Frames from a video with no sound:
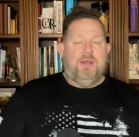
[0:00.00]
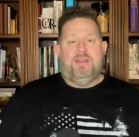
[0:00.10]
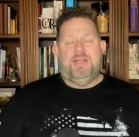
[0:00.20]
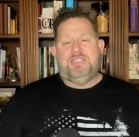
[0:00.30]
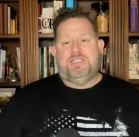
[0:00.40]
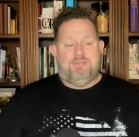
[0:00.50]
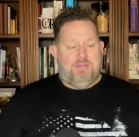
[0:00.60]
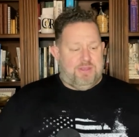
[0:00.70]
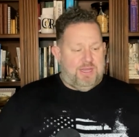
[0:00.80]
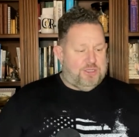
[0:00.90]
these
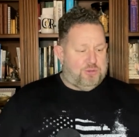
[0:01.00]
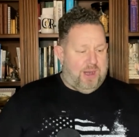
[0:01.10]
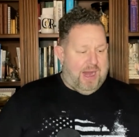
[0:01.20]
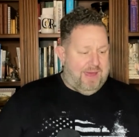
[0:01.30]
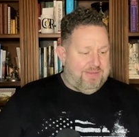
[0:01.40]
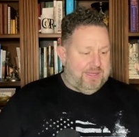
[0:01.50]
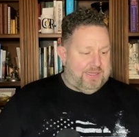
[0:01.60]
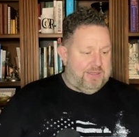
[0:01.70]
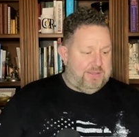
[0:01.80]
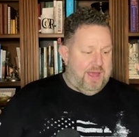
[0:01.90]
seven things were at the